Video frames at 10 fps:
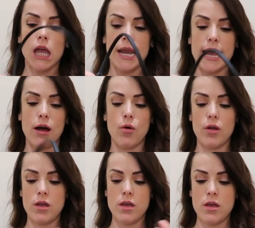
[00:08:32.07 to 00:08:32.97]
Now,
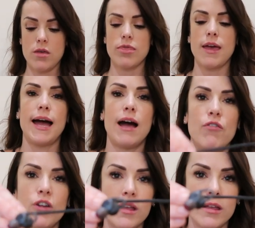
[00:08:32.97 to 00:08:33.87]
they
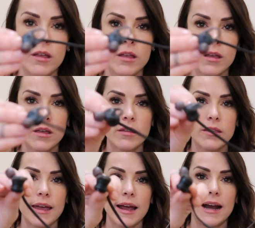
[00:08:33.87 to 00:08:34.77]
have,
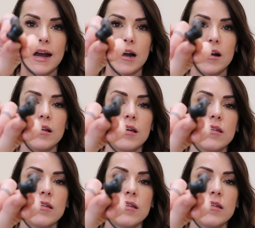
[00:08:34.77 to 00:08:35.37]
they are